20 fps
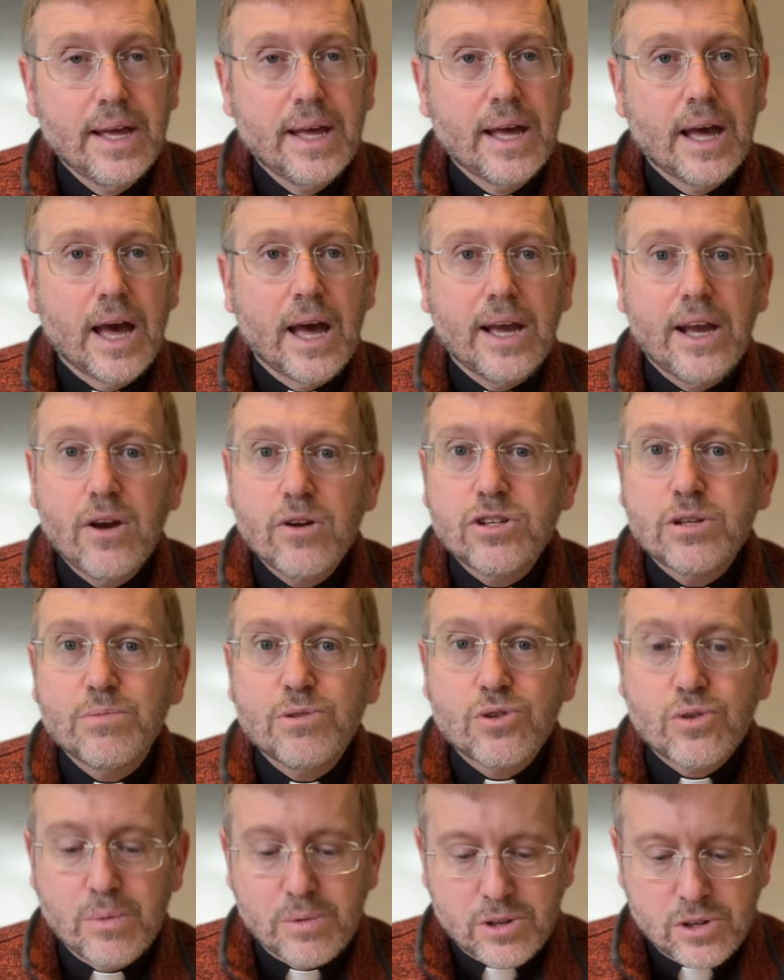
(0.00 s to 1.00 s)
Uh, here's some
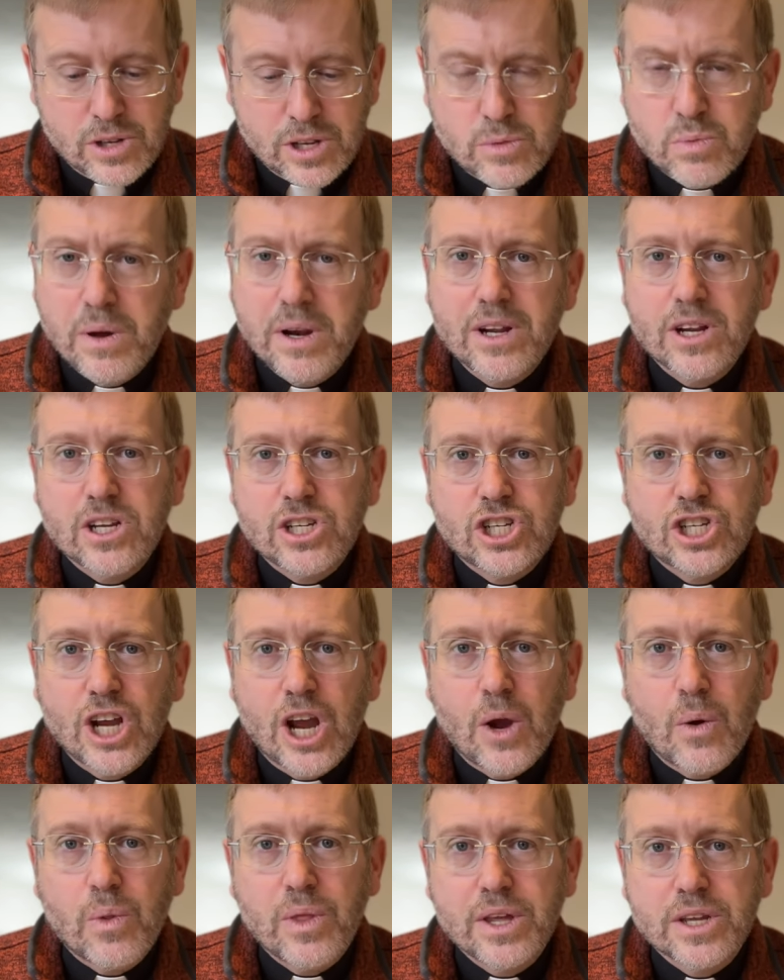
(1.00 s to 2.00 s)
scriptures. I just want to
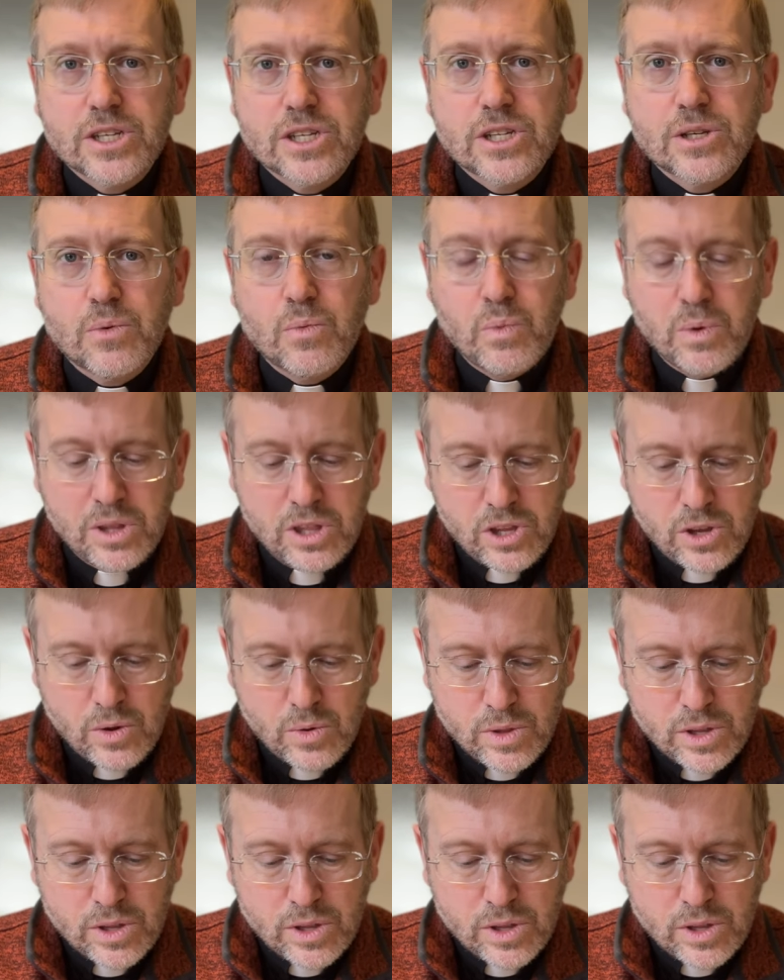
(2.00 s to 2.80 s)
share this with you.